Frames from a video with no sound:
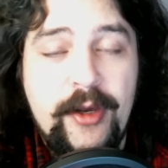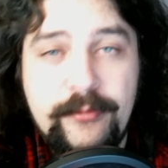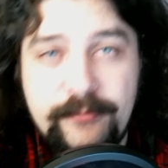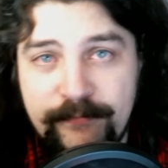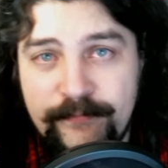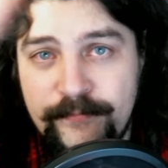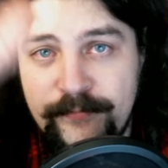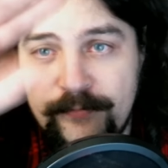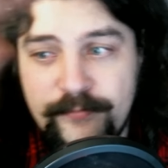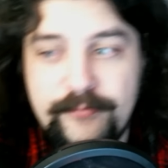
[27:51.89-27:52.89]

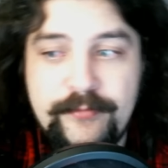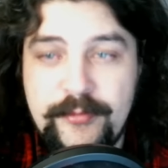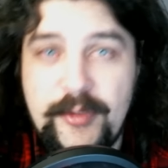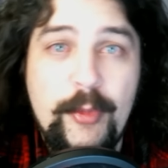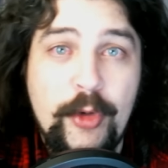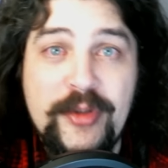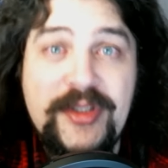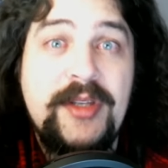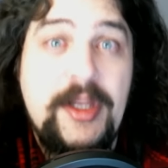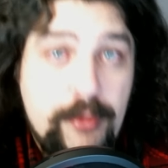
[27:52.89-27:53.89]
I'm going to go to
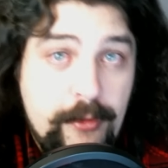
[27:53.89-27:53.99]
sleep.